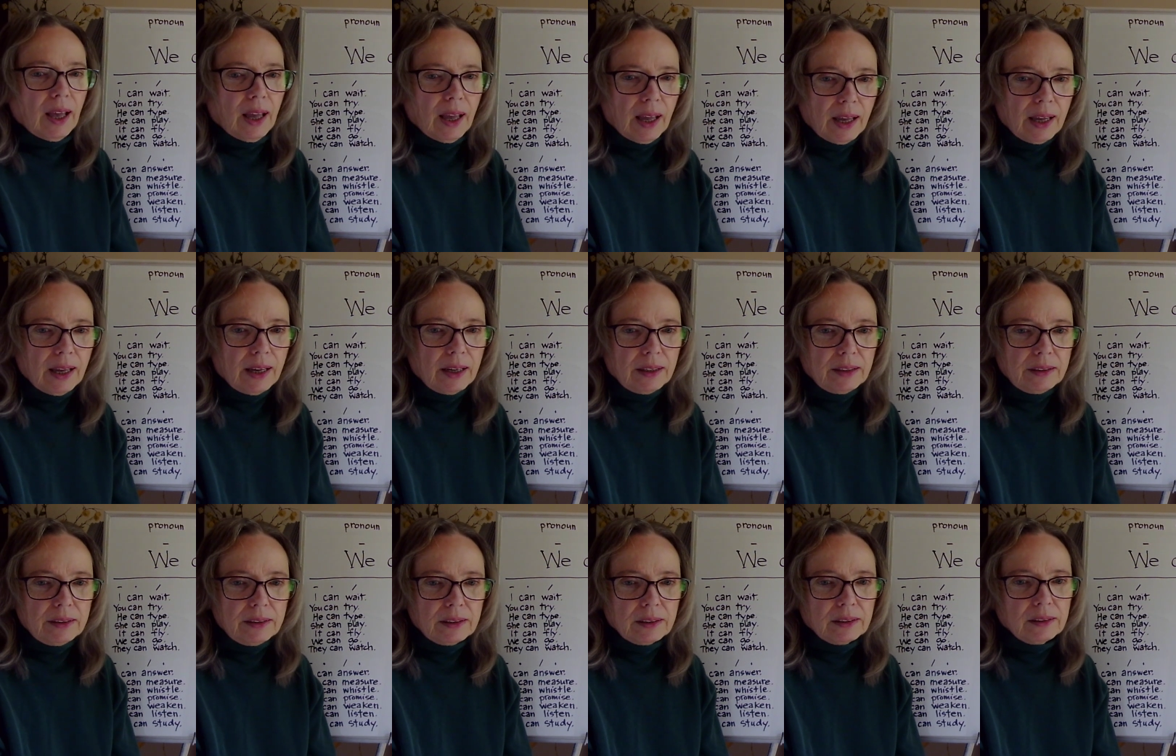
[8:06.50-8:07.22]

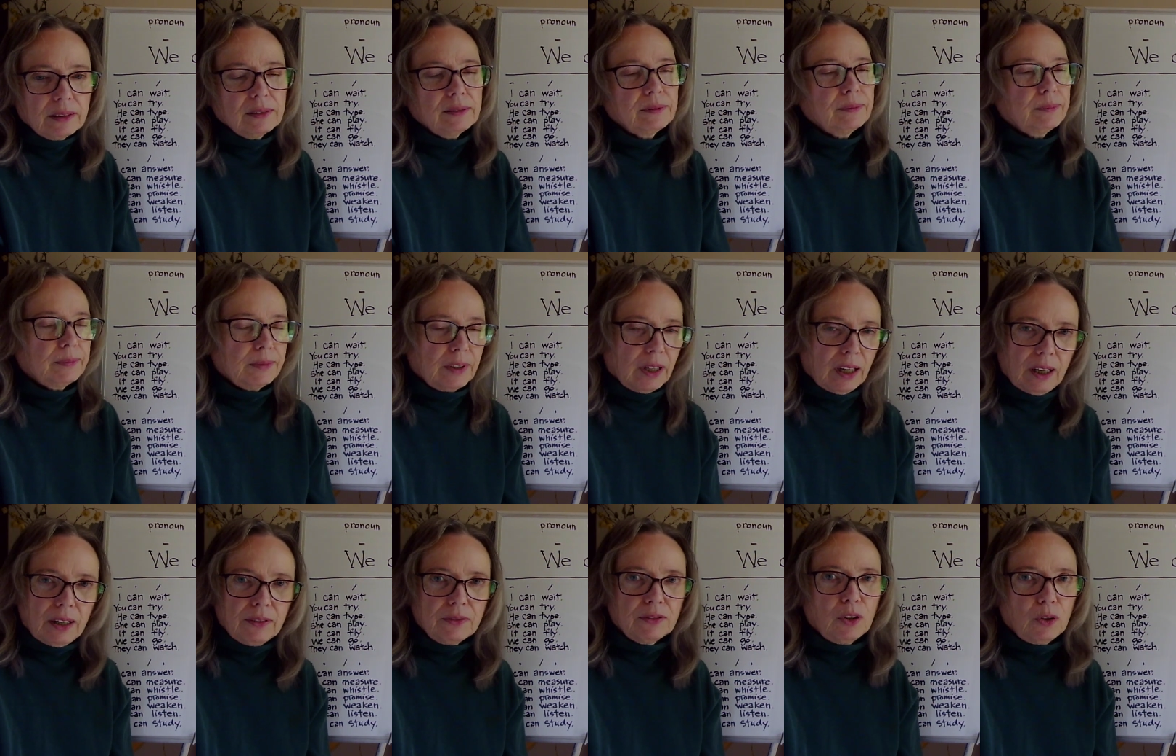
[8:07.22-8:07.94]
And,
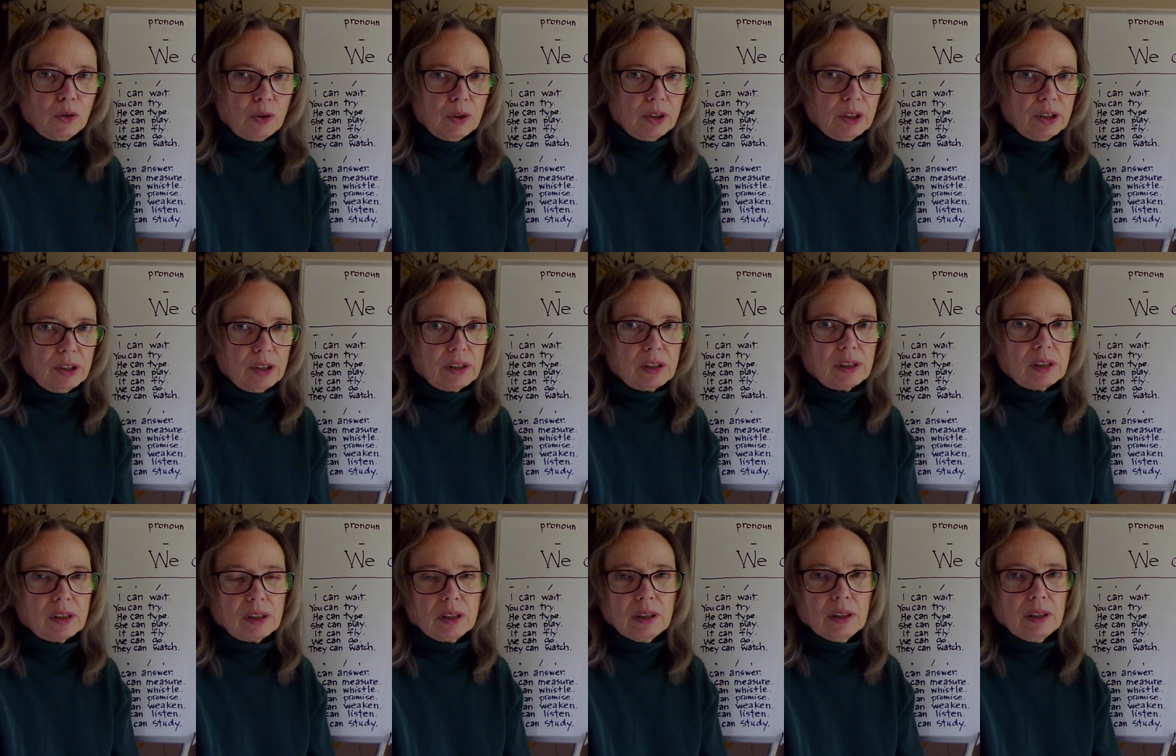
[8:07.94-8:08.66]
of
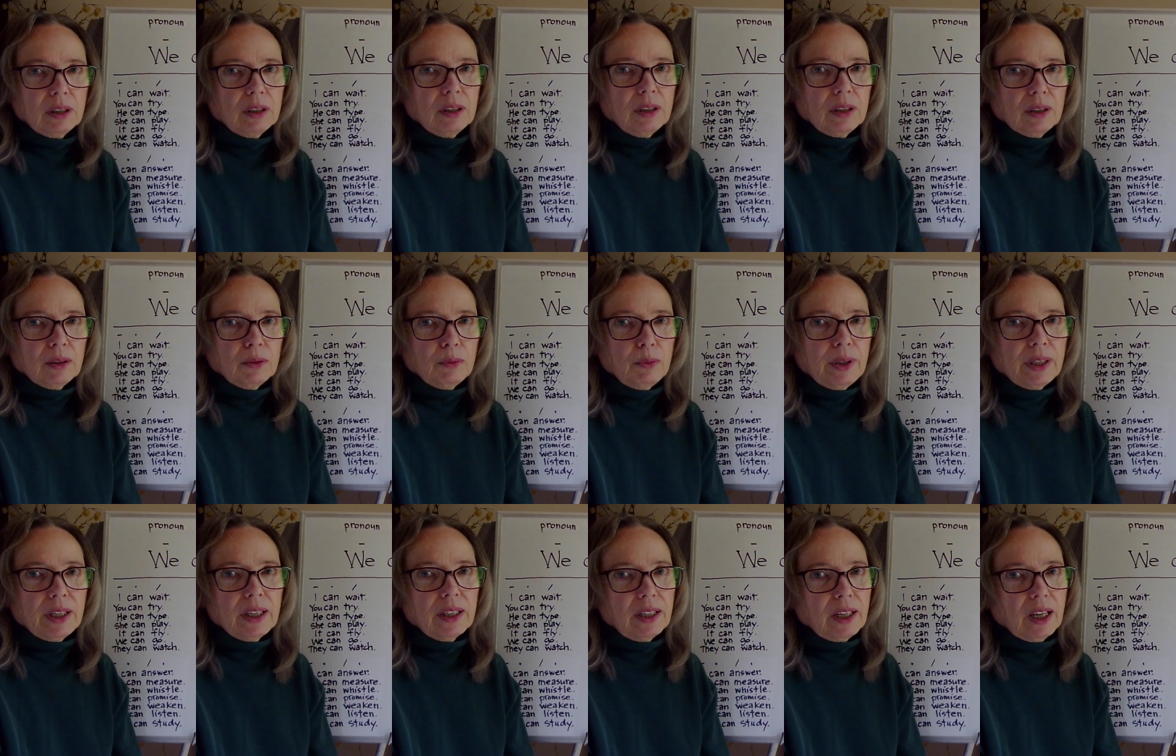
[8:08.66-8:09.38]
course,
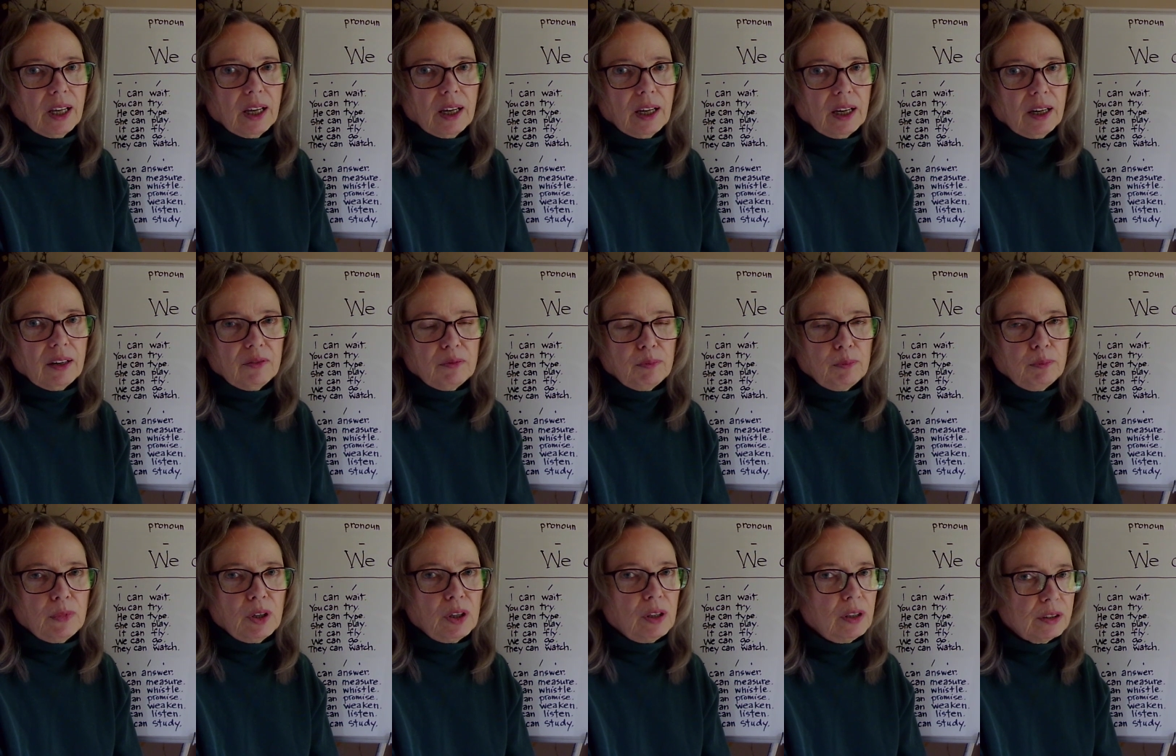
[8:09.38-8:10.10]
we can have
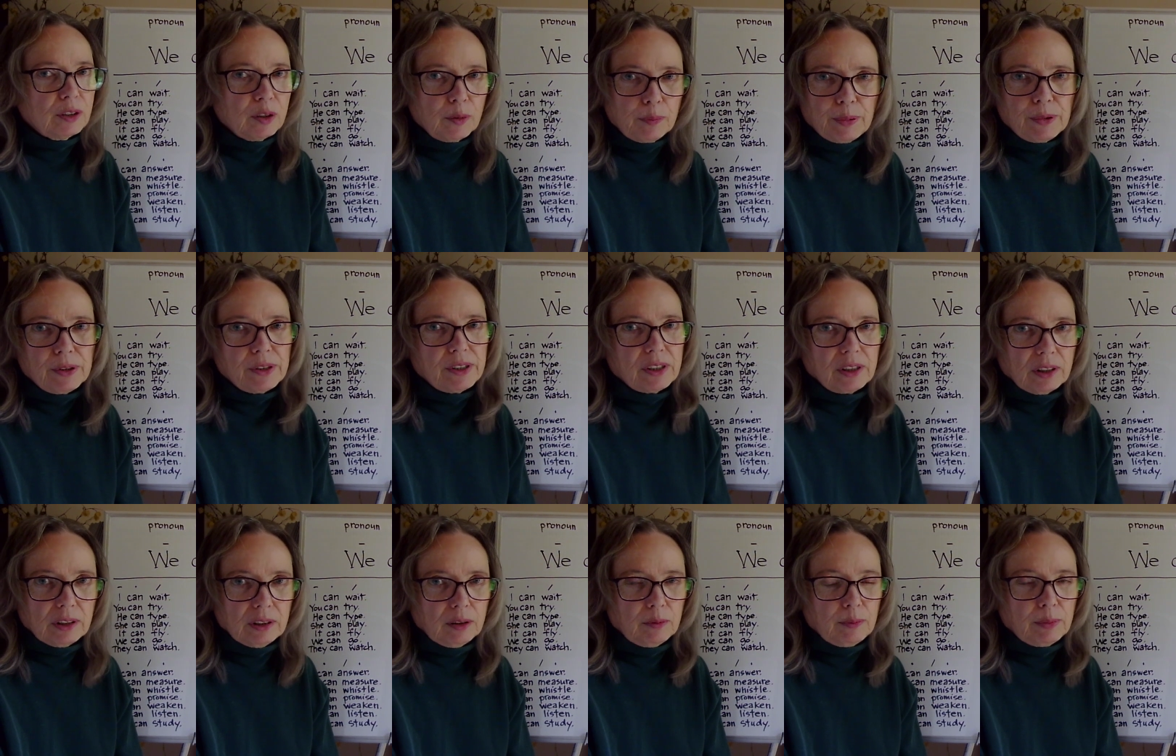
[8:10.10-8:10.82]
multiple
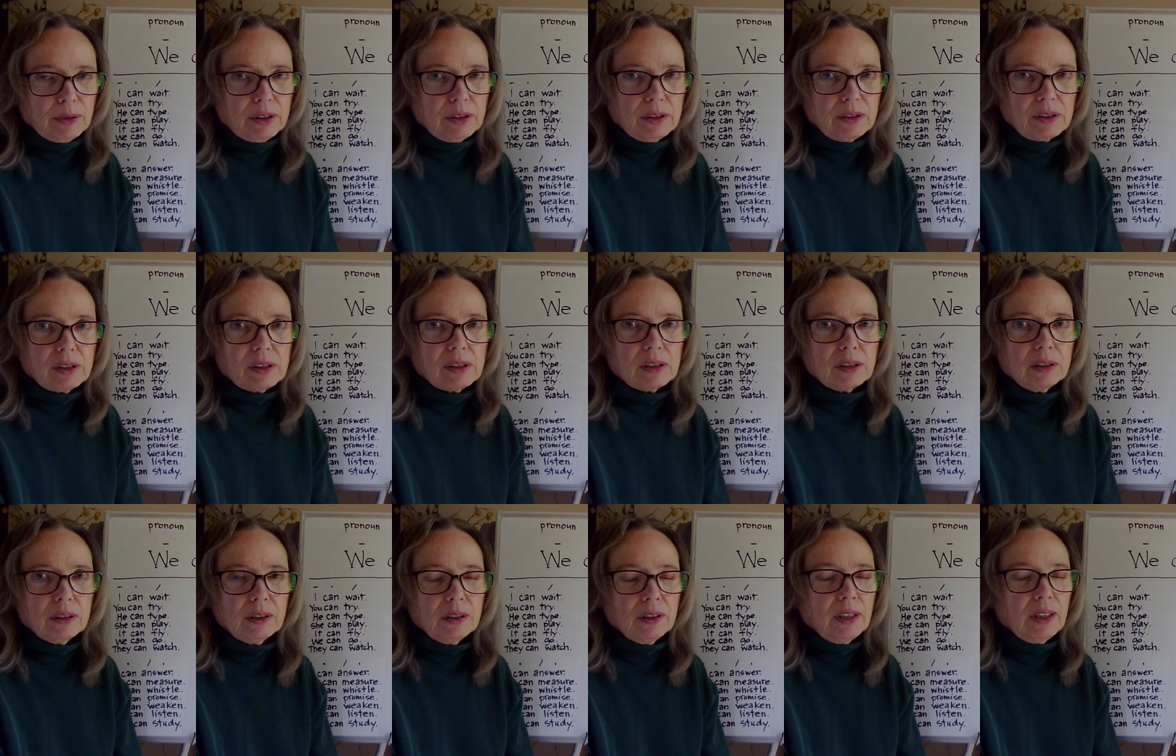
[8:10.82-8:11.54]
syllables.
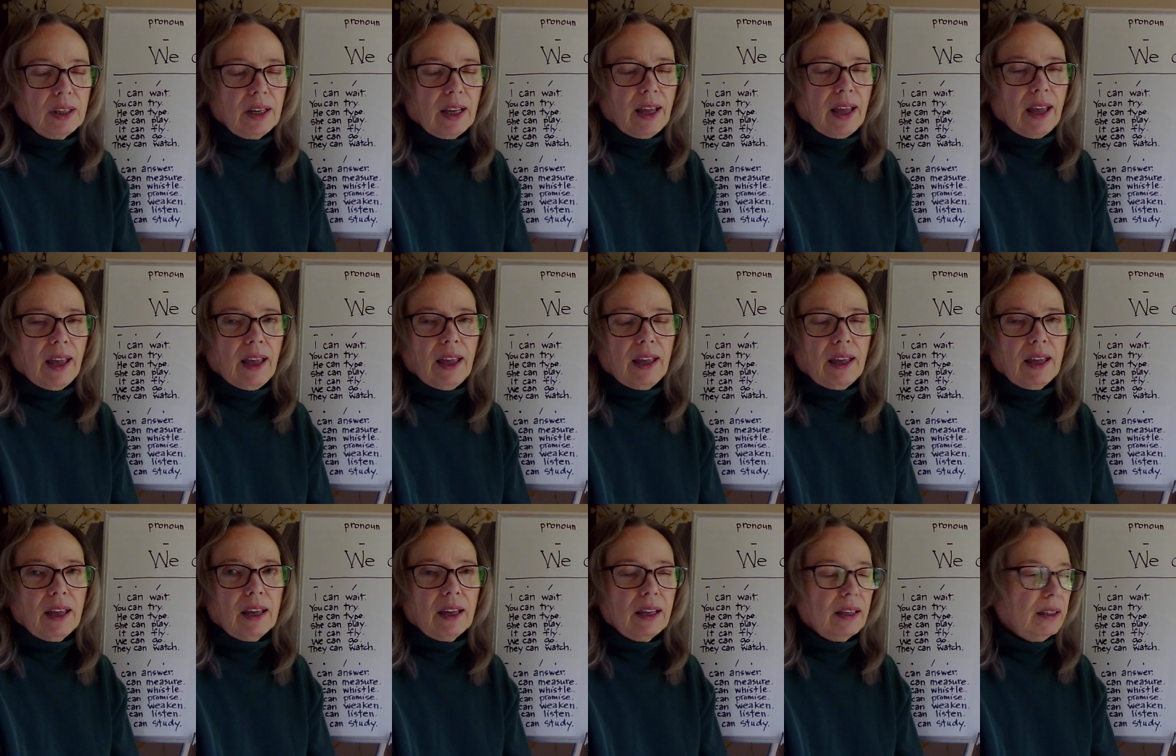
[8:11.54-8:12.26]

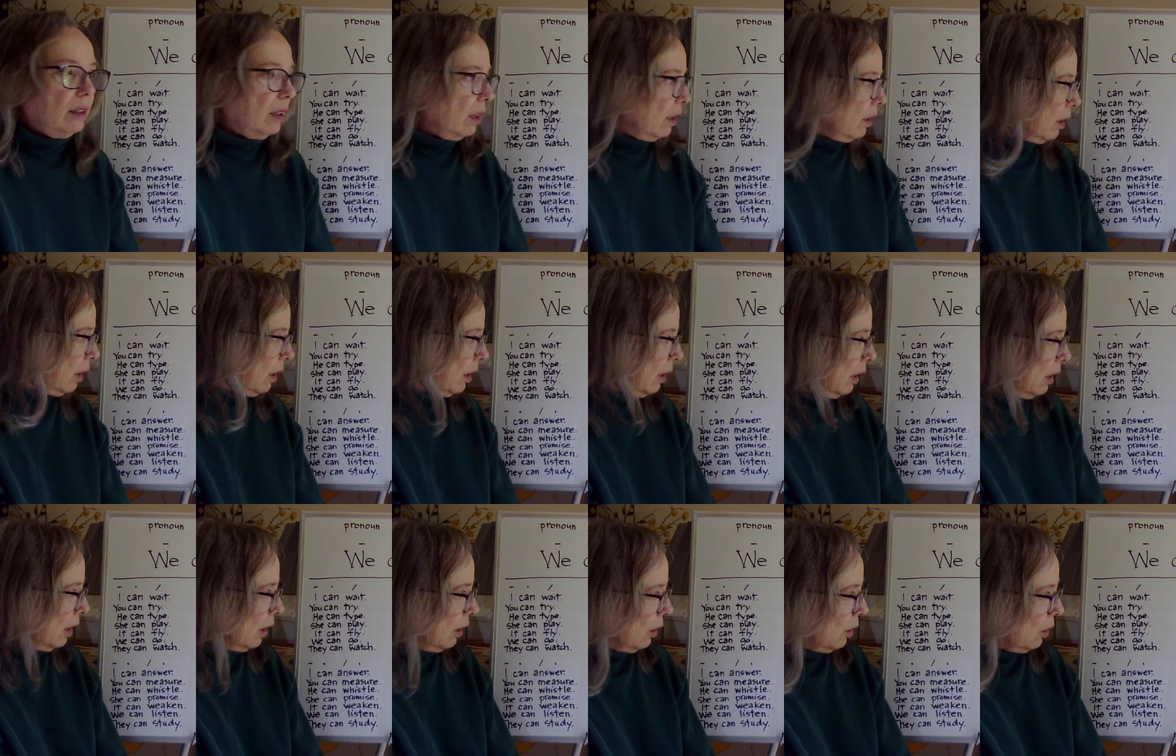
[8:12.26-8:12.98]
And
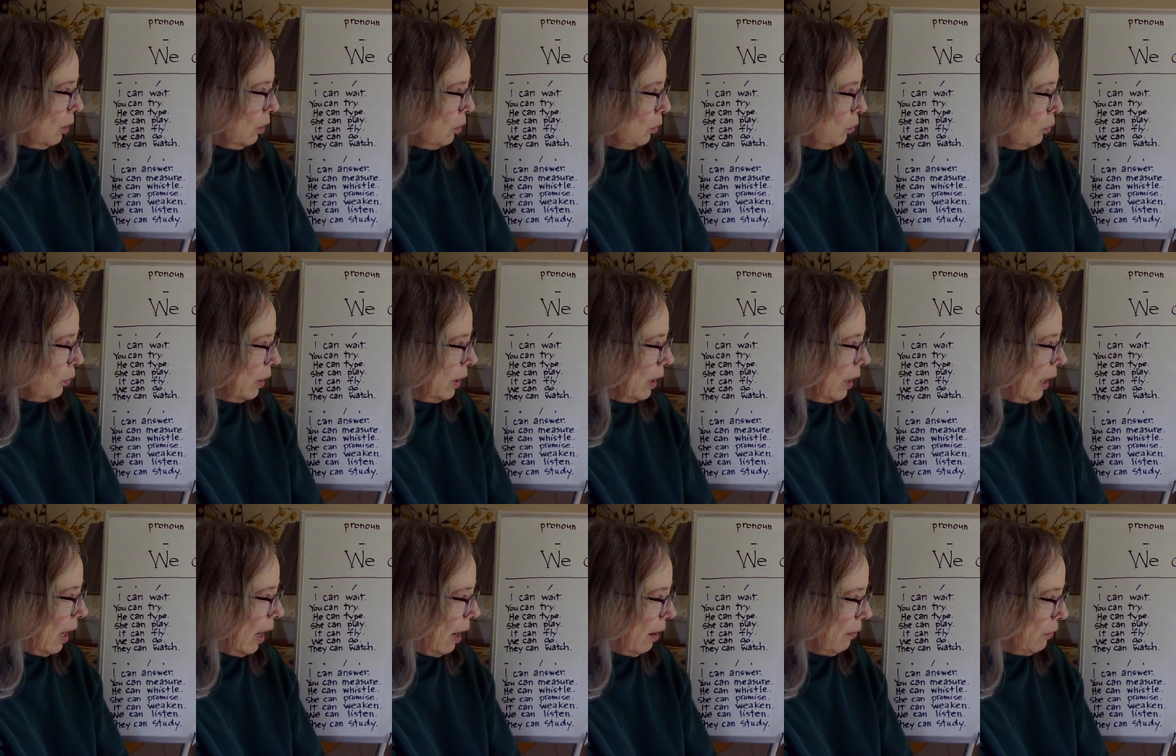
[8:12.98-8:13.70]
here
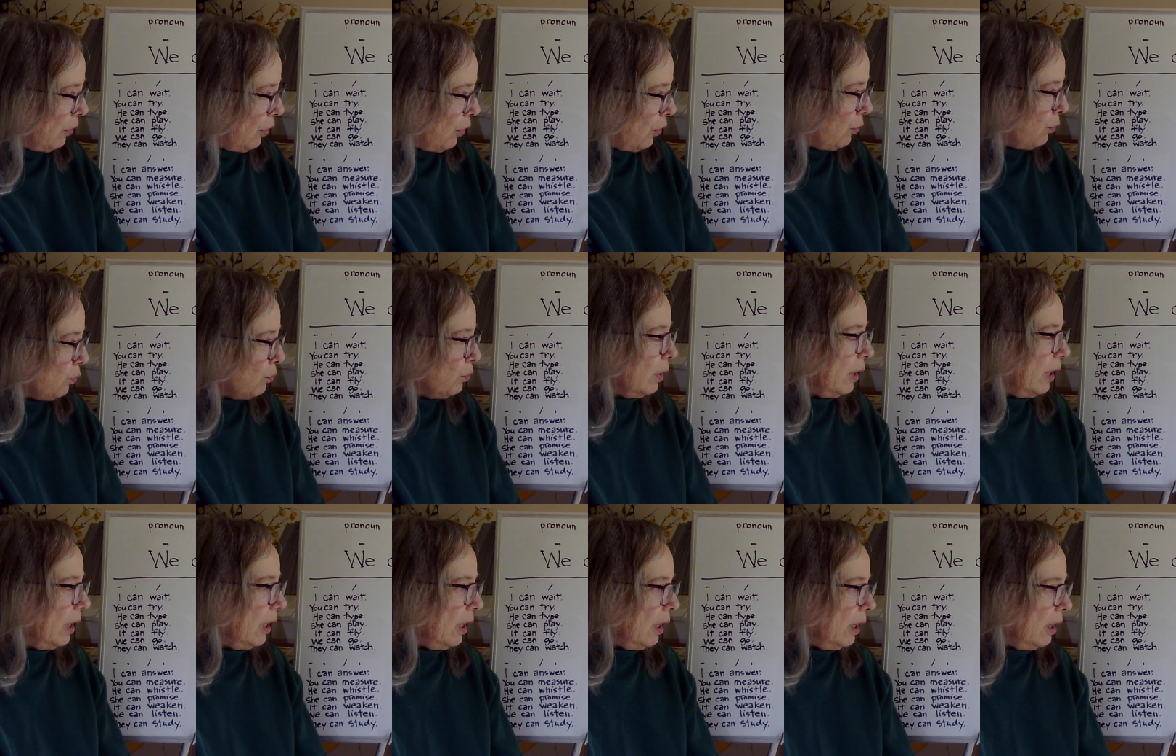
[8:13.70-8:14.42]
we have
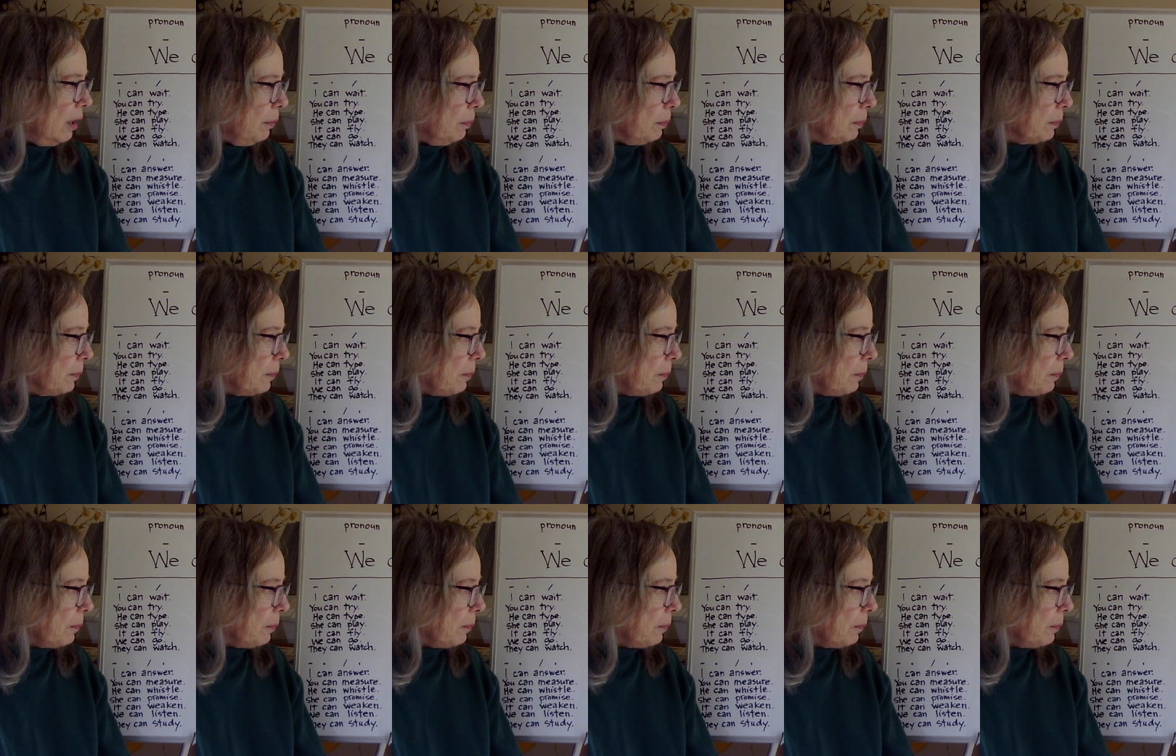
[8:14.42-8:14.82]
three,